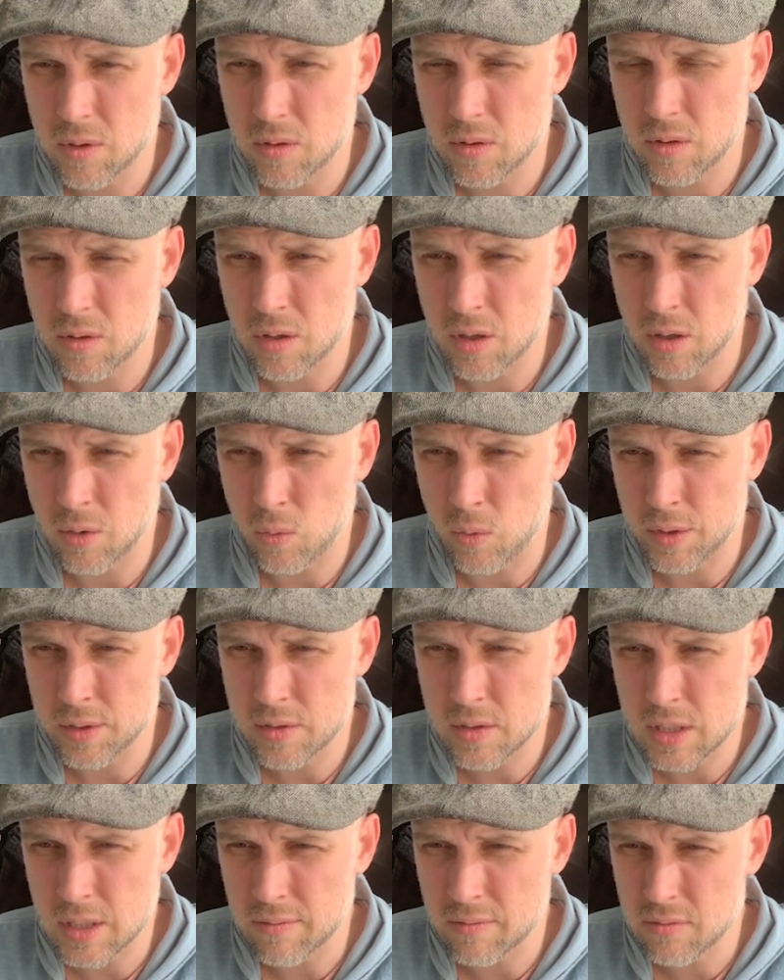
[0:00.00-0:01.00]

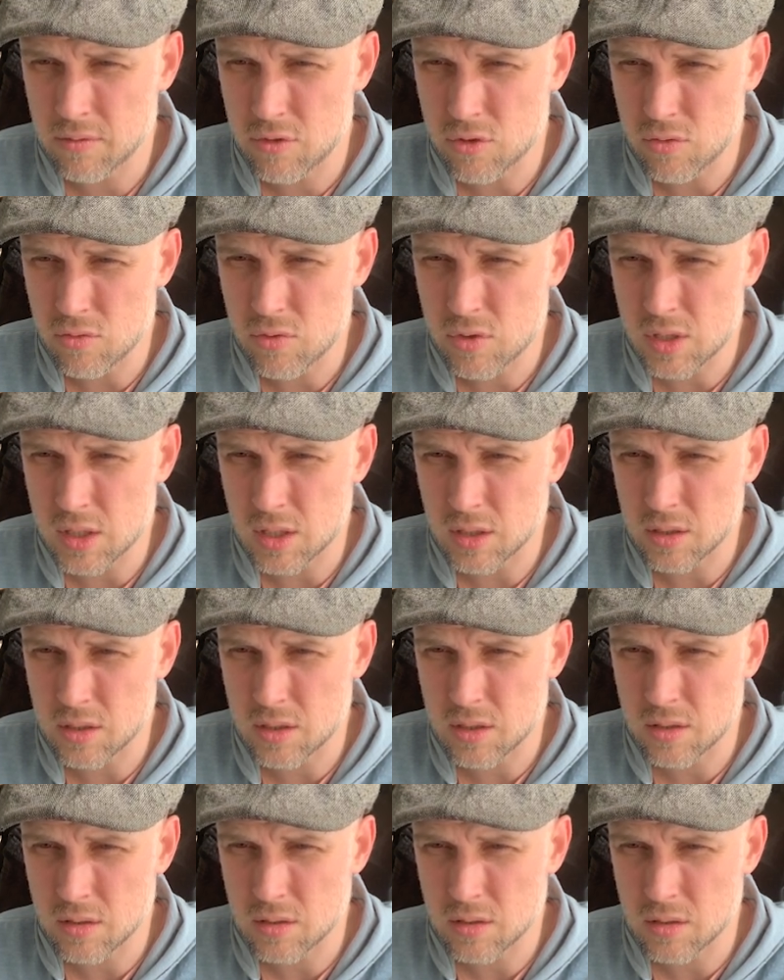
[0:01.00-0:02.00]

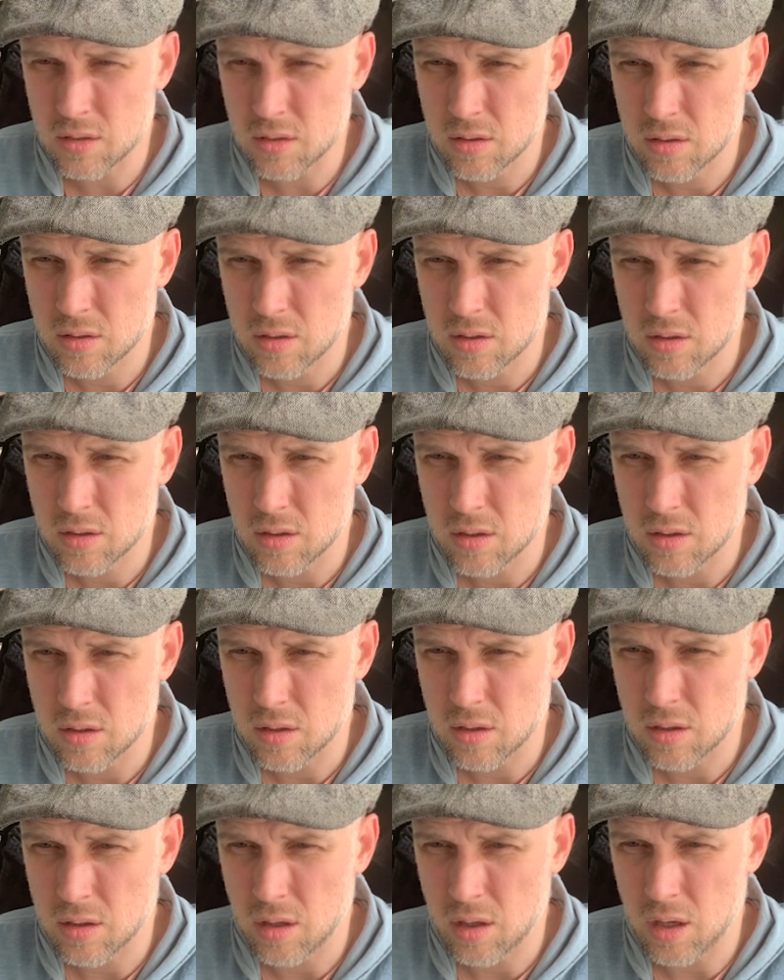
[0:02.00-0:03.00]
1726,
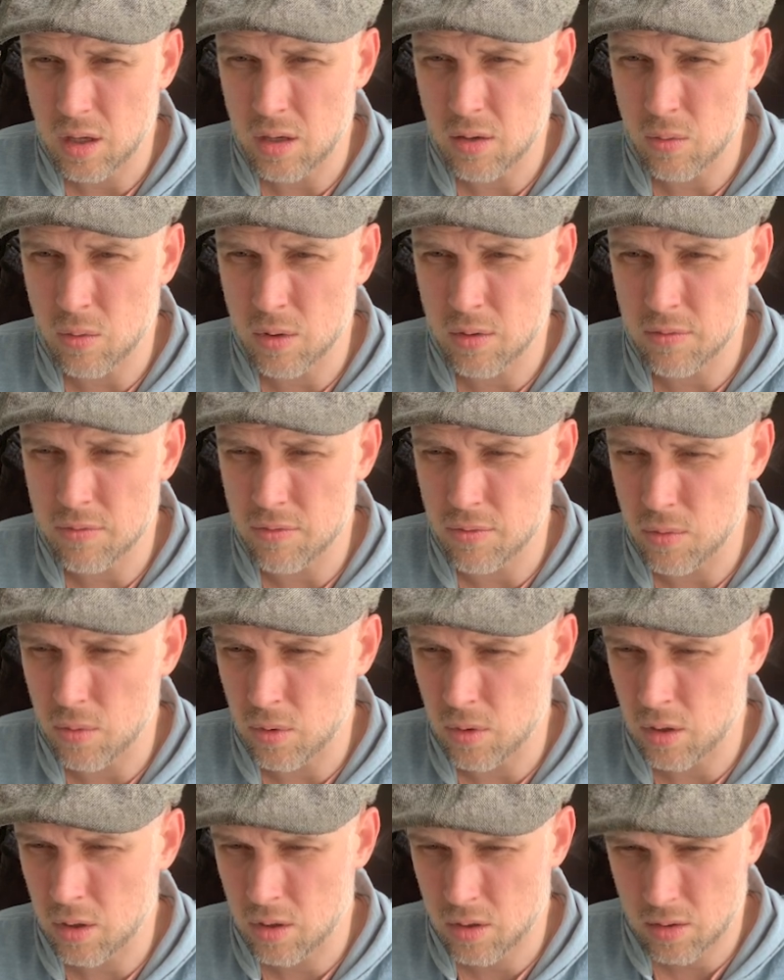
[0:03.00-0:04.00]

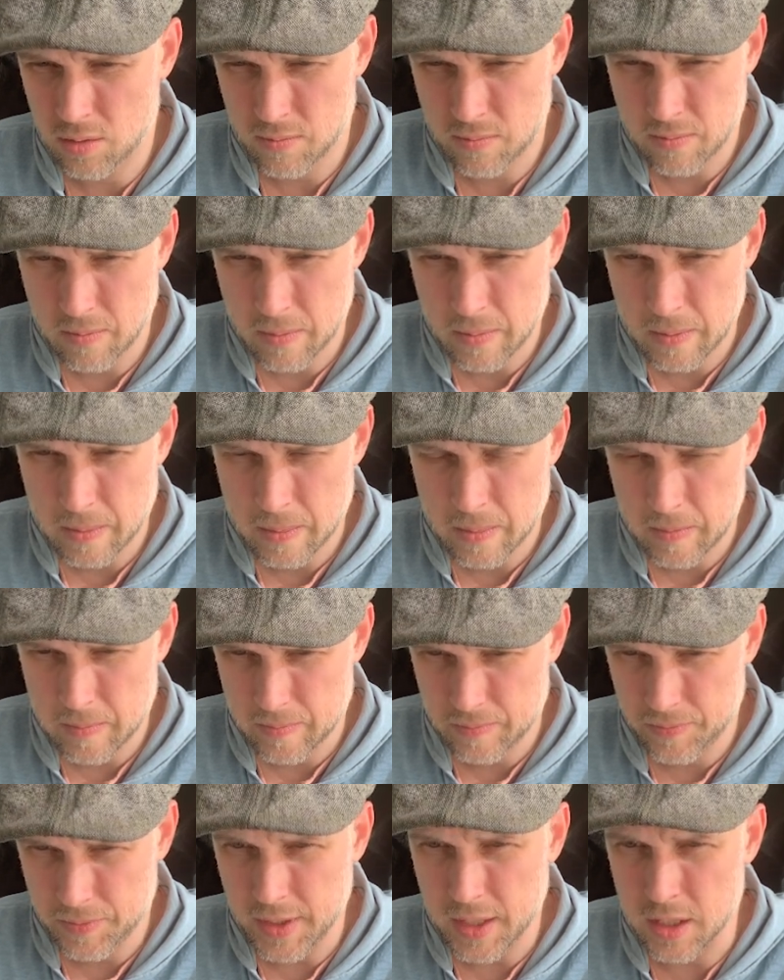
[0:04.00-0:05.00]
814.
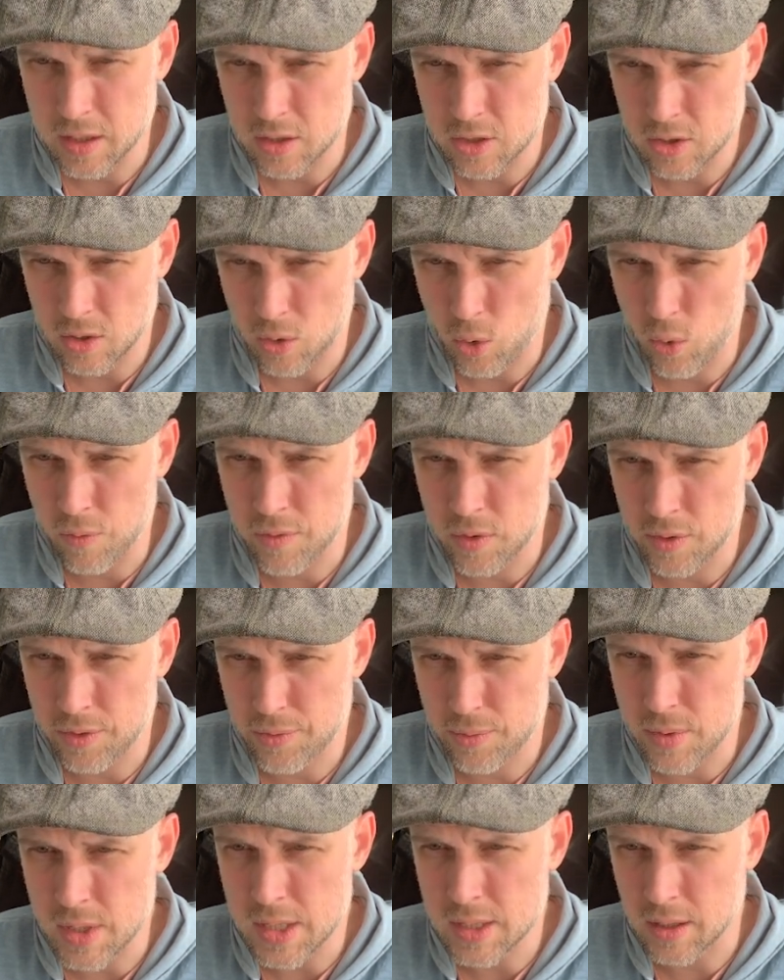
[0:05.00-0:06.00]
It is over
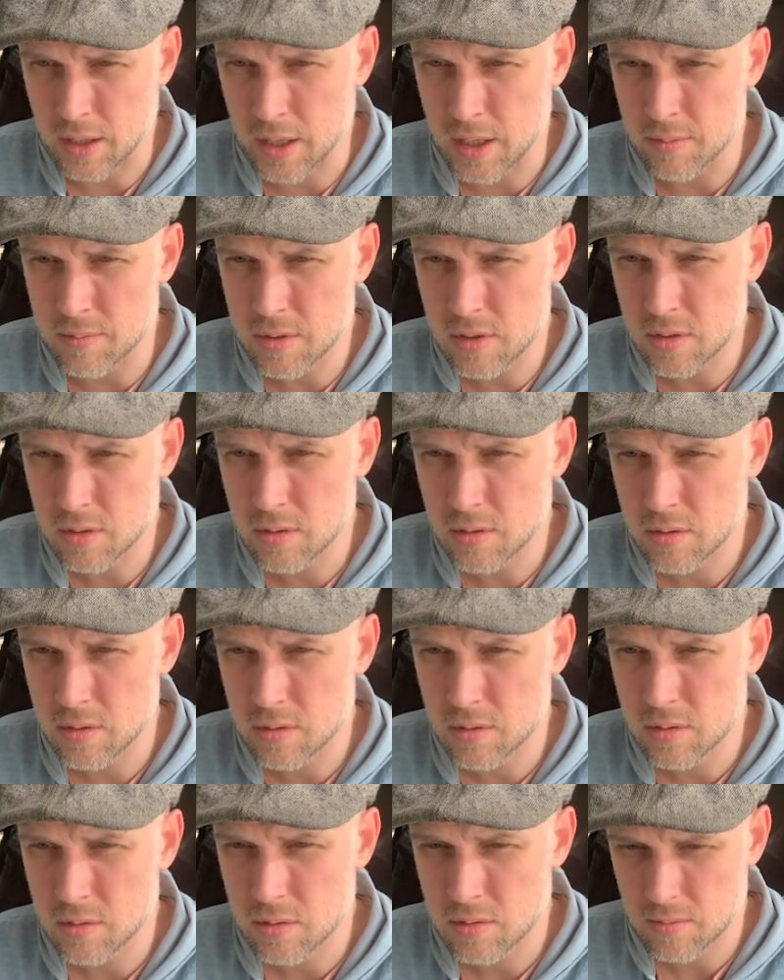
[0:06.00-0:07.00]
3 times
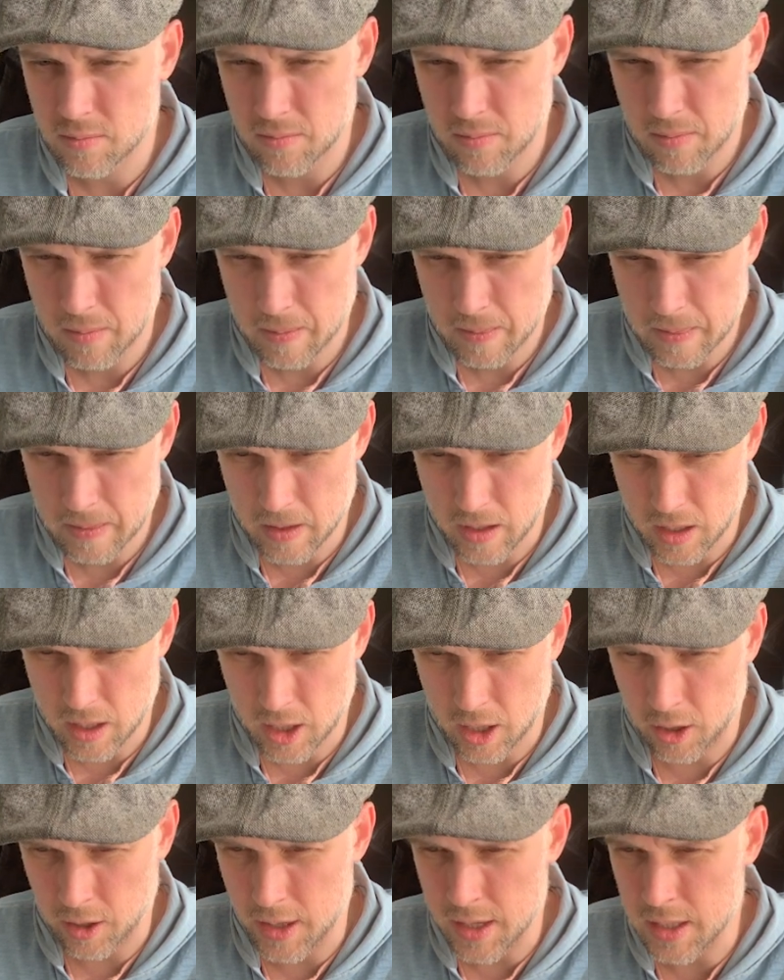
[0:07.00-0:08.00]

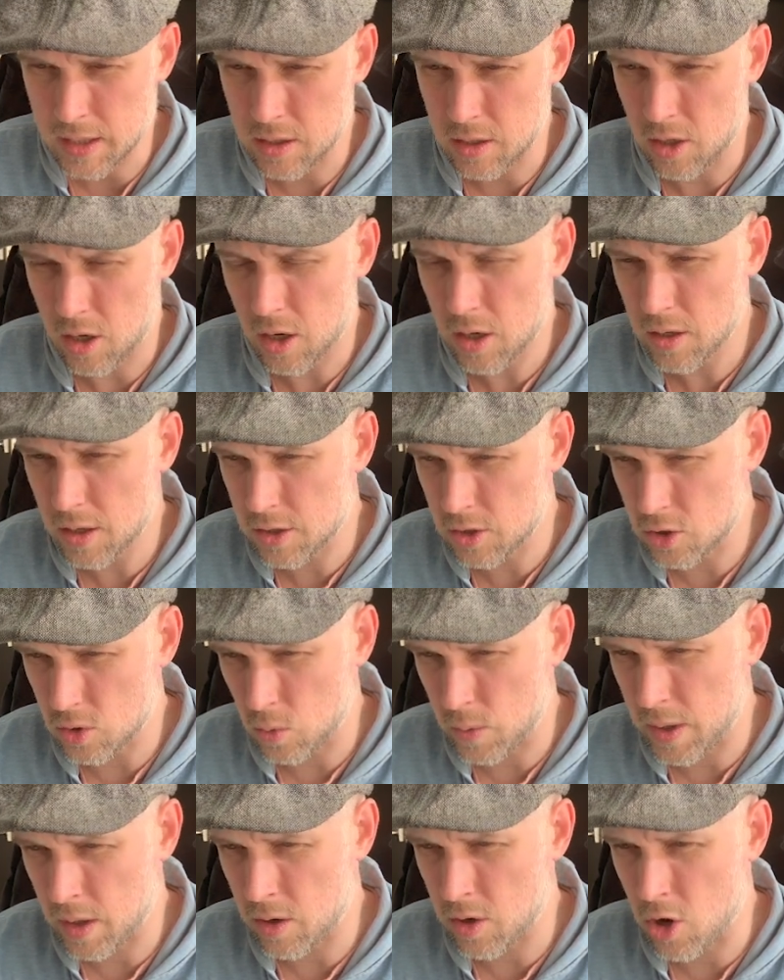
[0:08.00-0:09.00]
our ATR, and so
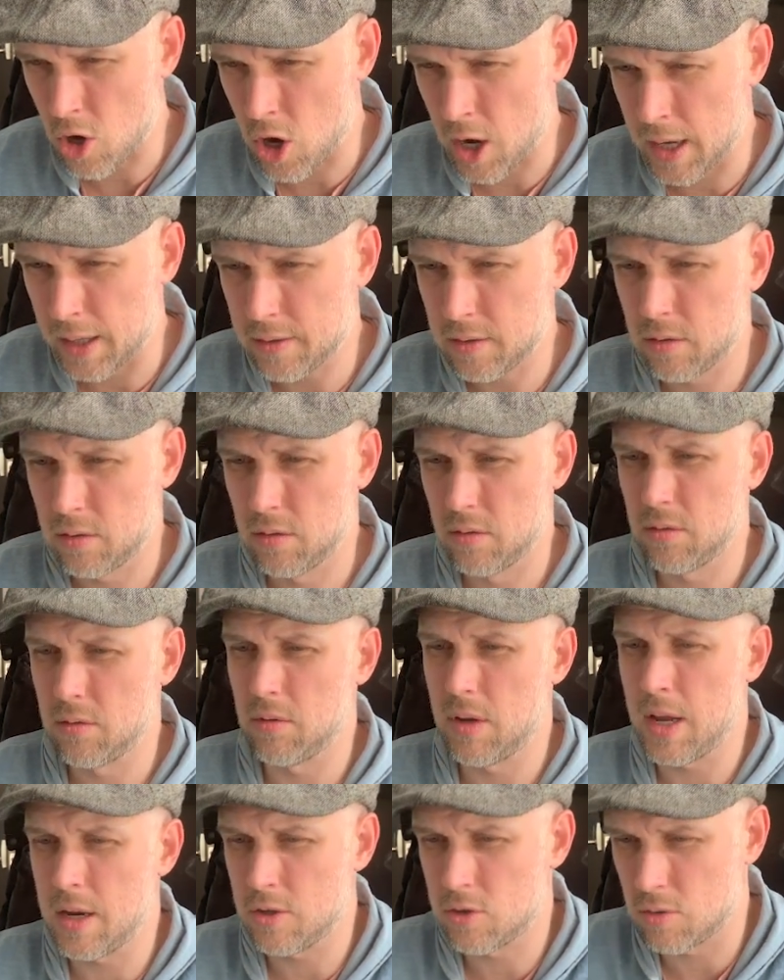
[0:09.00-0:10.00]
we are not
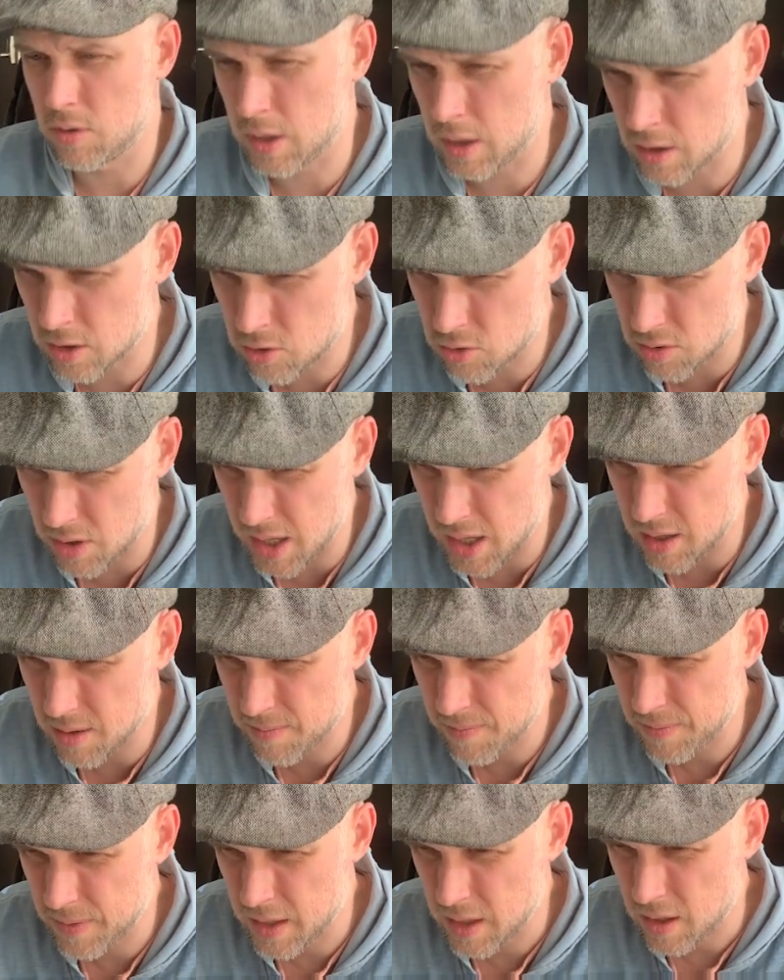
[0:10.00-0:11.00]
entering a trade.
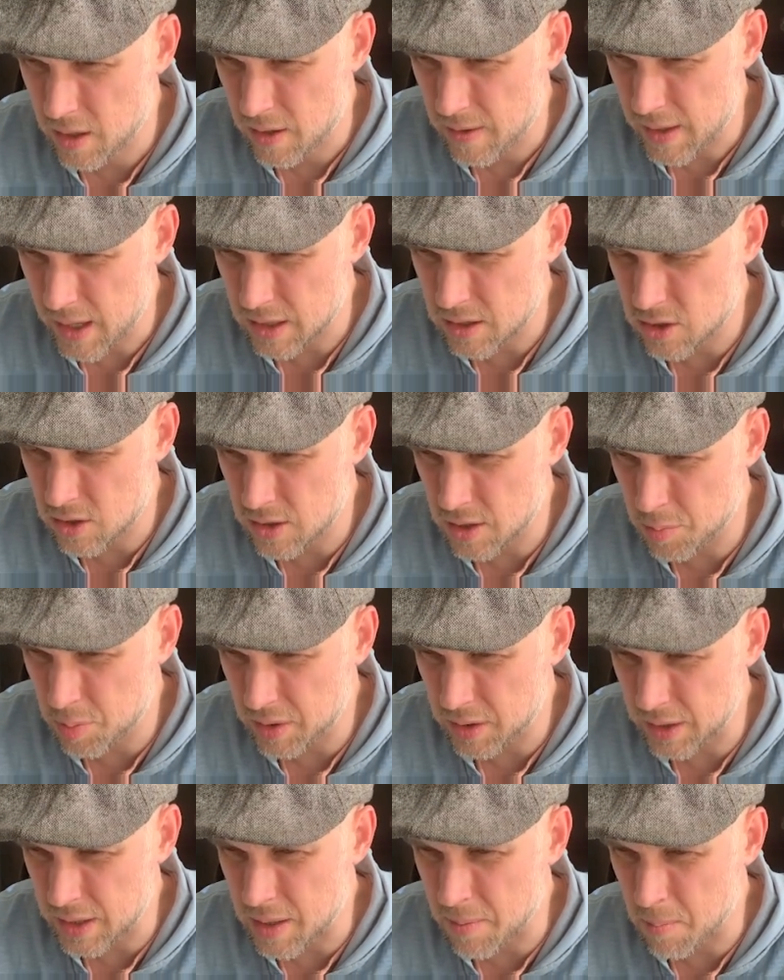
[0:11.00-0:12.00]
That's
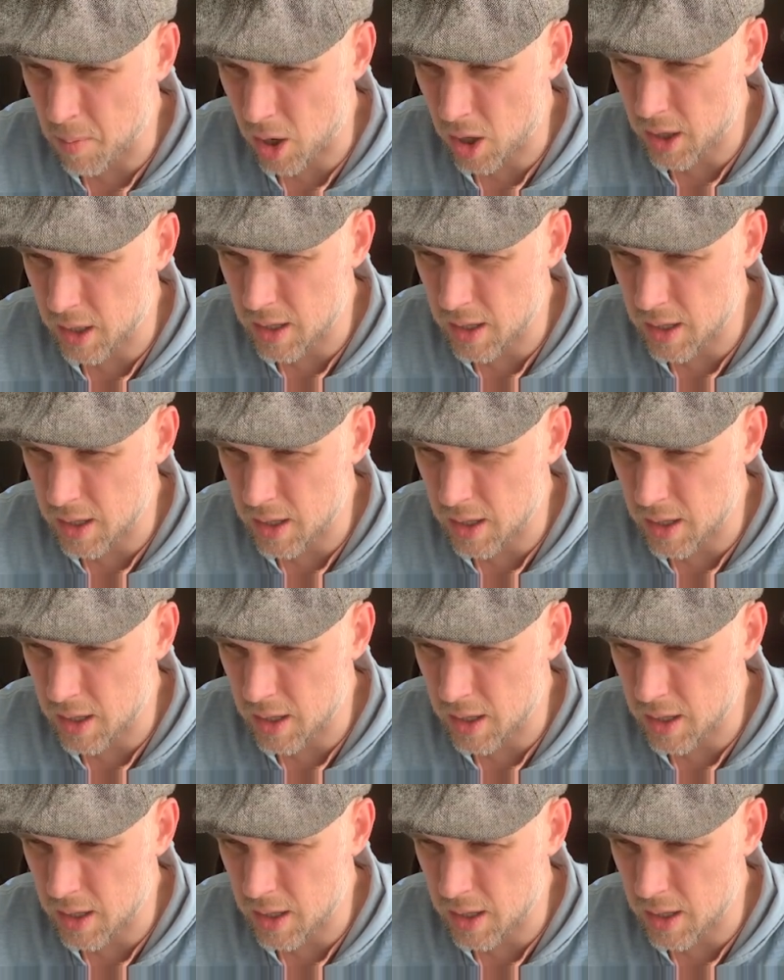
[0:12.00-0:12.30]
typically a market